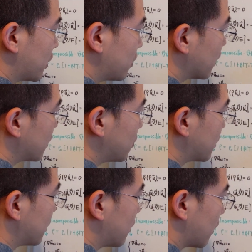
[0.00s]
we just
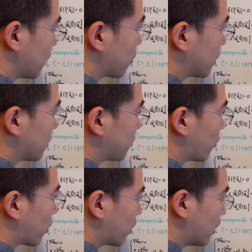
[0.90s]
use equation
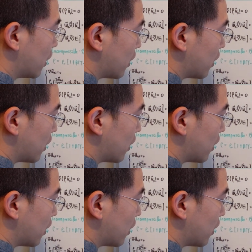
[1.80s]
4